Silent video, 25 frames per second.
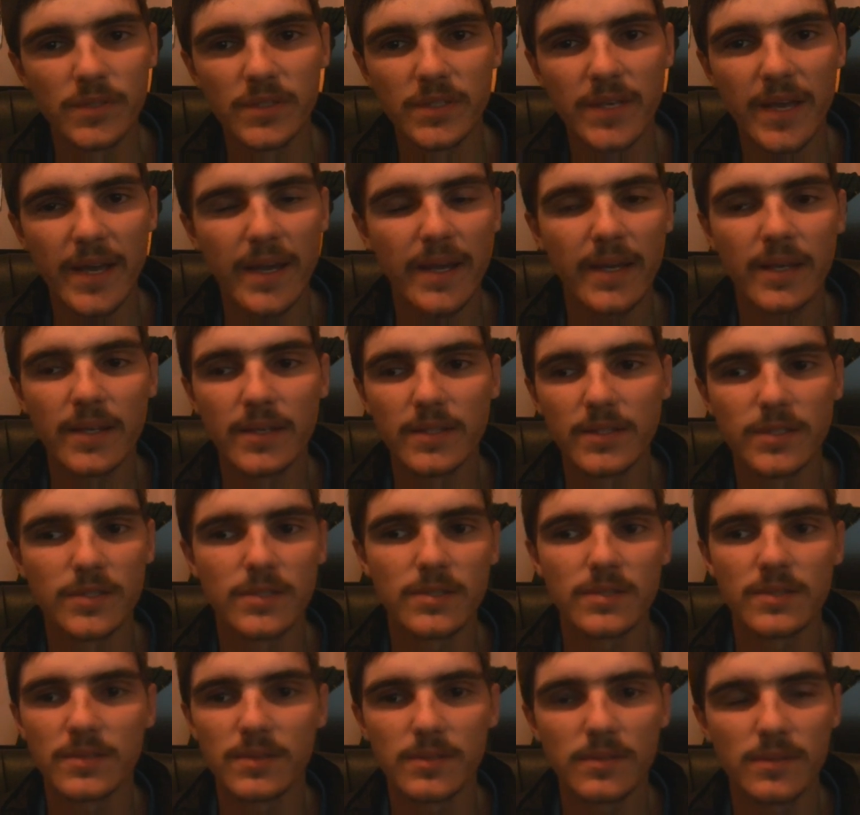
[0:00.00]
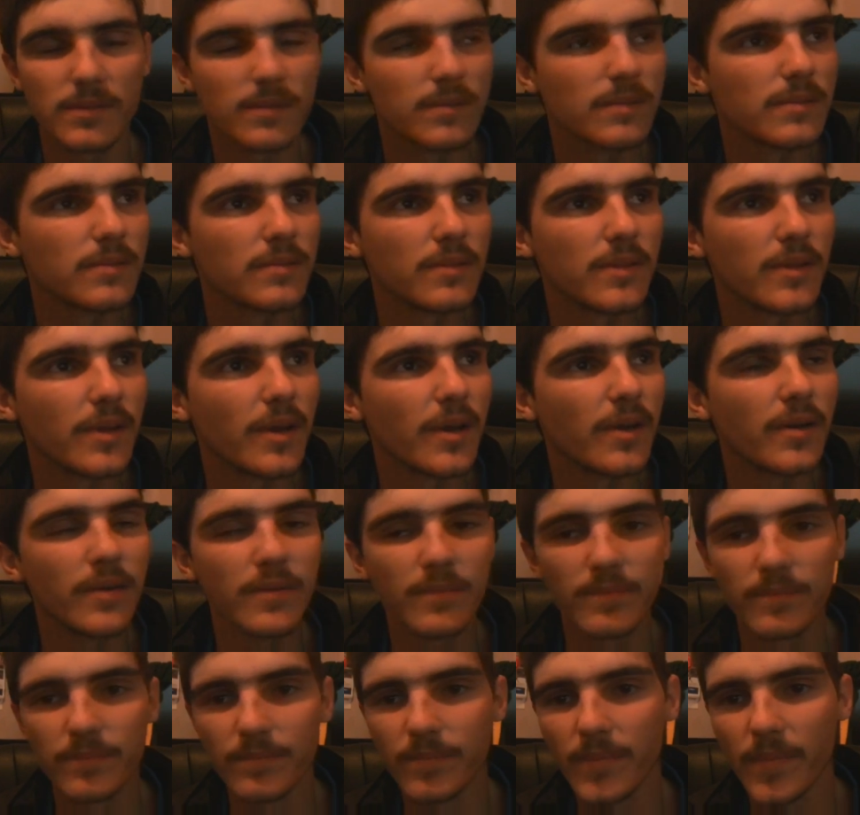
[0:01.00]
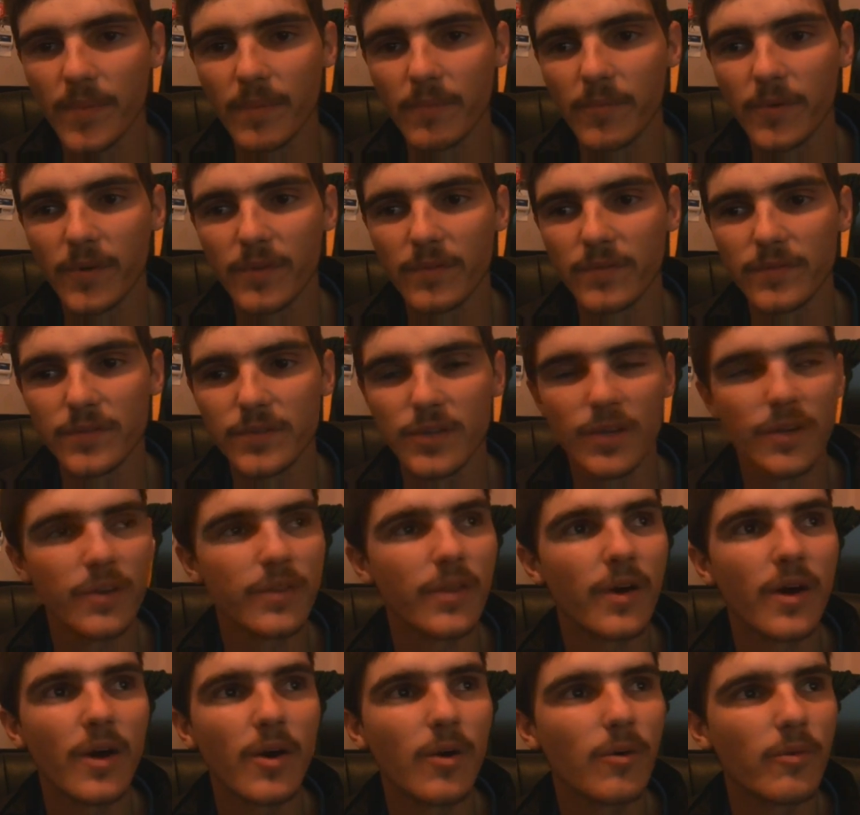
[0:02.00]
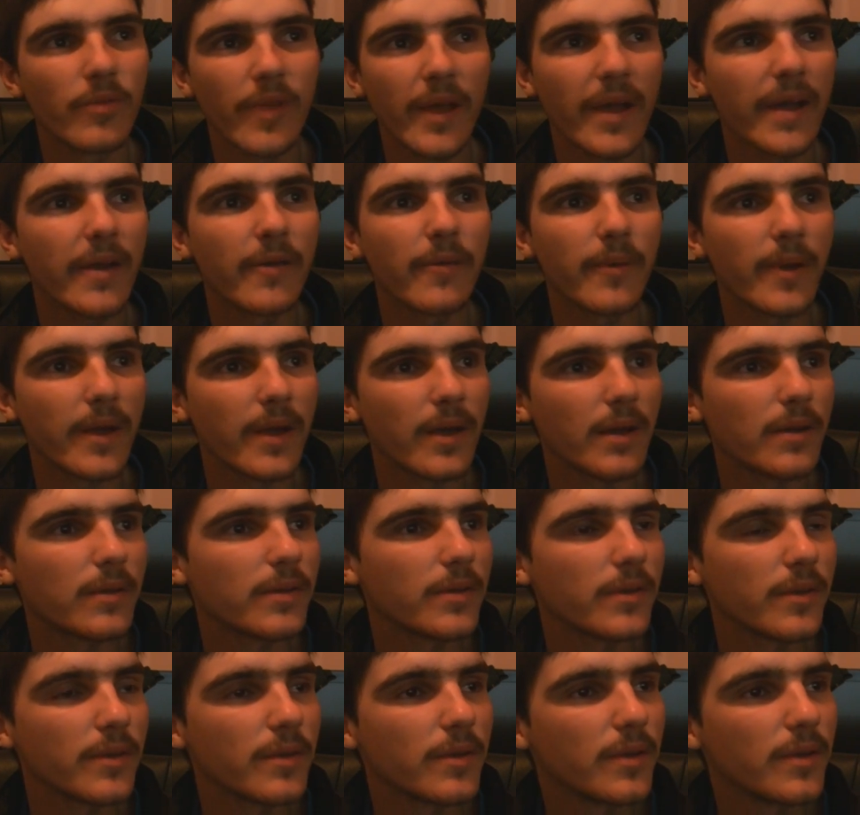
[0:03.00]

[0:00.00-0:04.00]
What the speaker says: day, just, you know, would have turned the whole day around. And